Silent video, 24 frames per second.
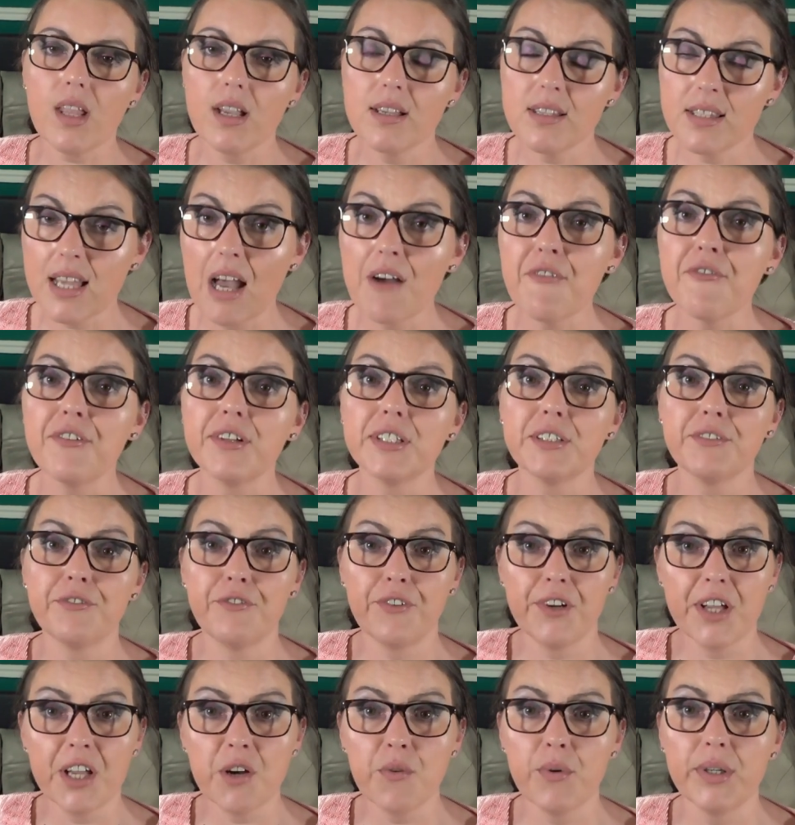suffered
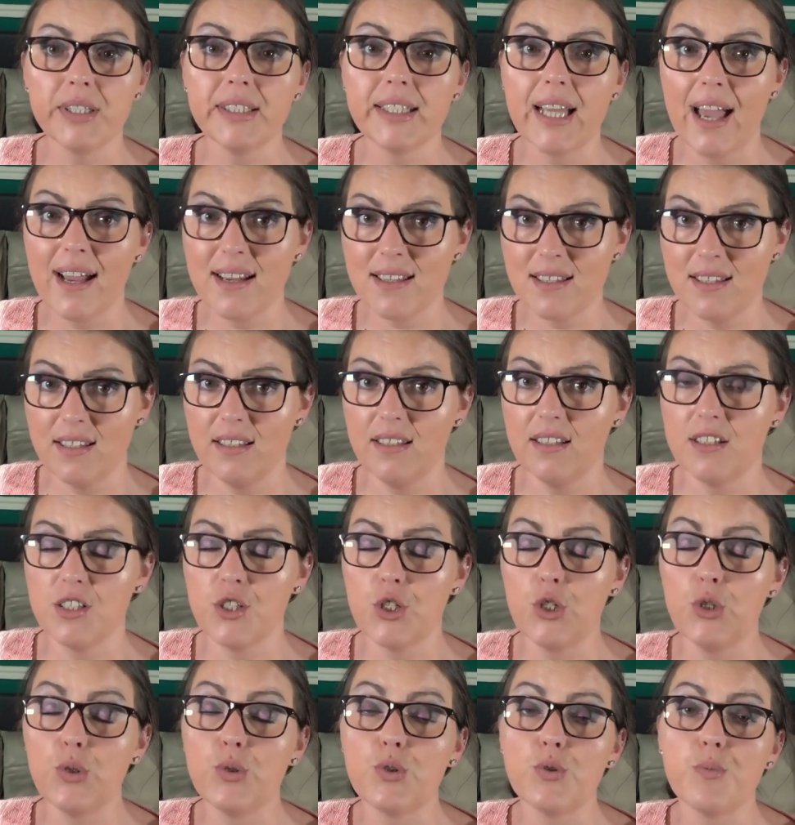frequent
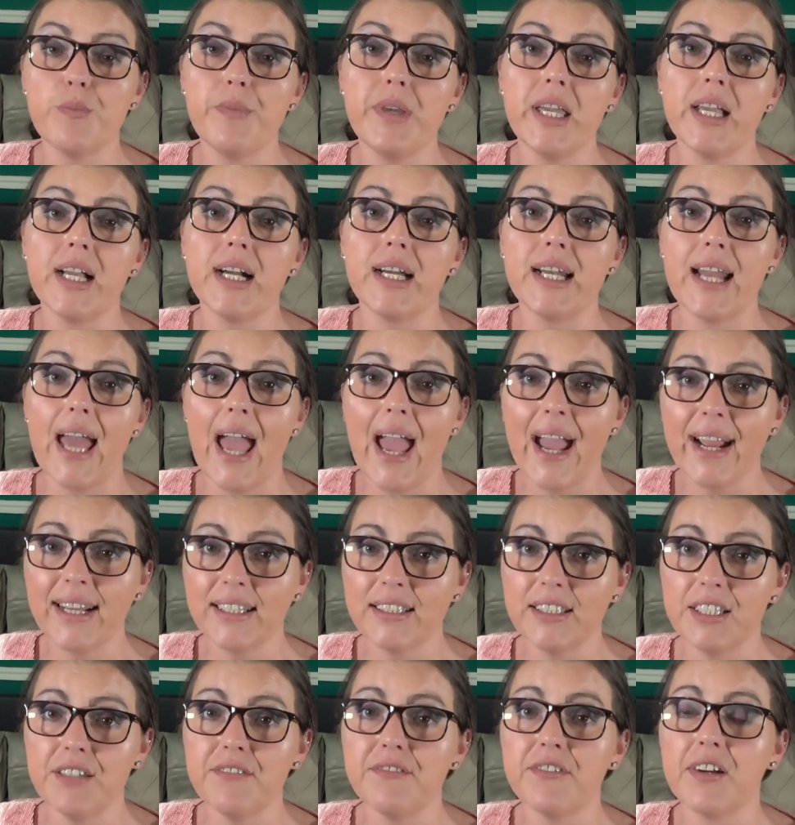accidents due to being an
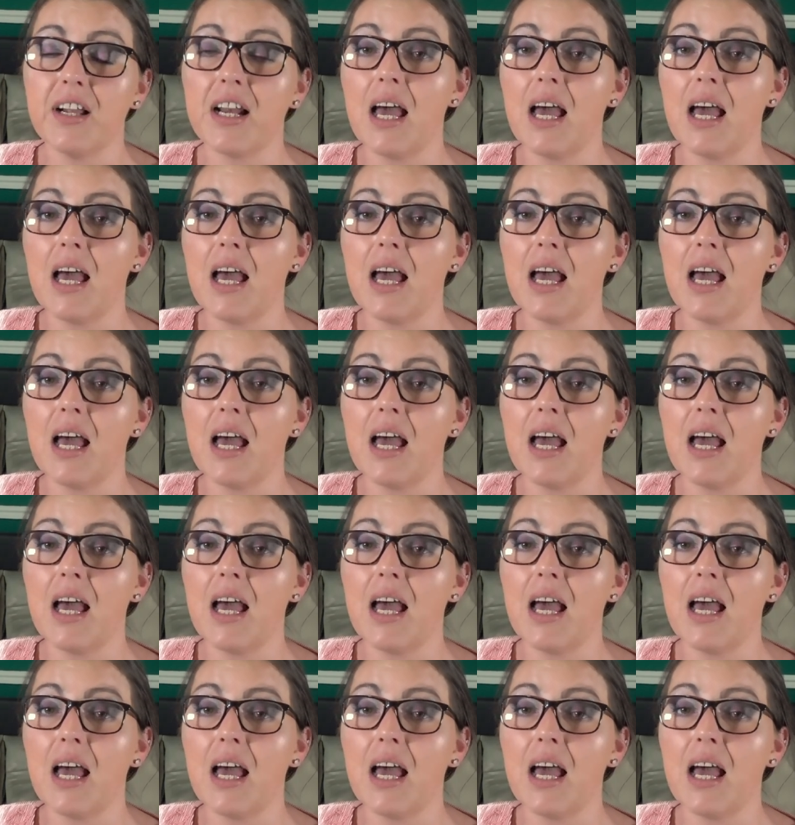active,